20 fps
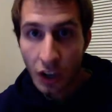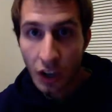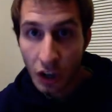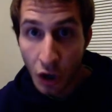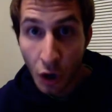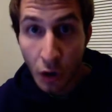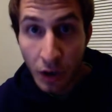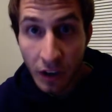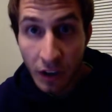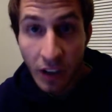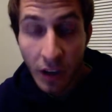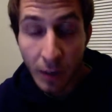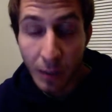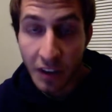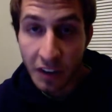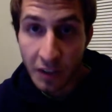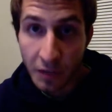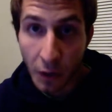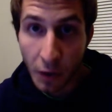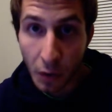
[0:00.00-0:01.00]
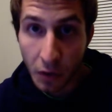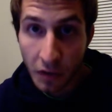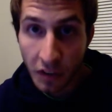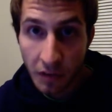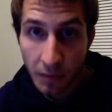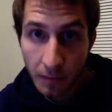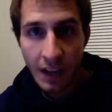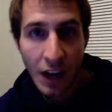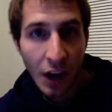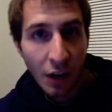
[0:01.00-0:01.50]
Know your limits,
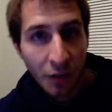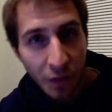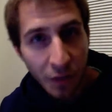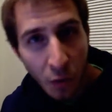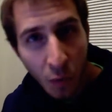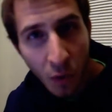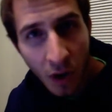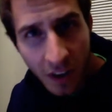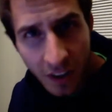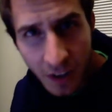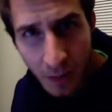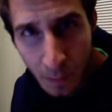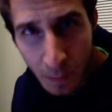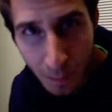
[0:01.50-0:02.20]
folks. Now, if you want to